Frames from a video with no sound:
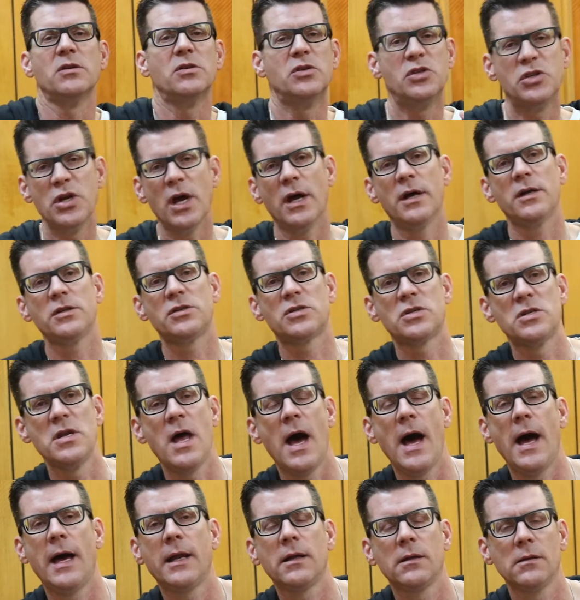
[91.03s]
"Judge
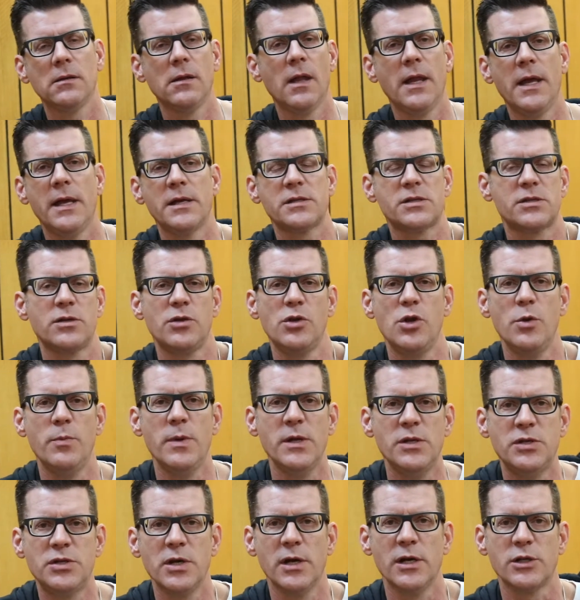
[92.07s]
not, lest you be
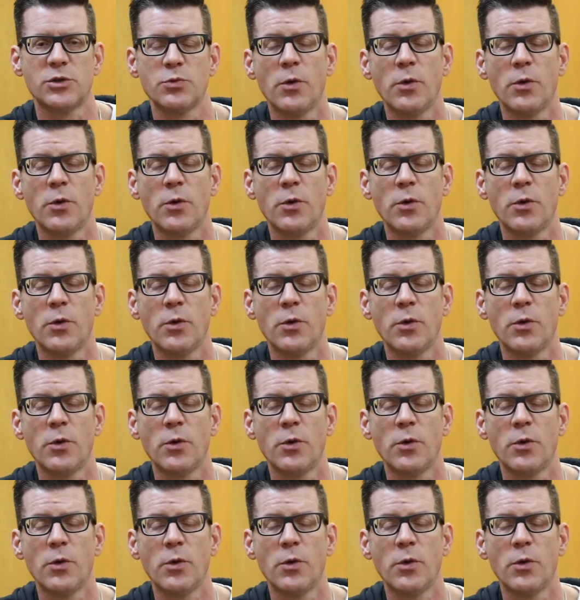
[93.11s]
judged"?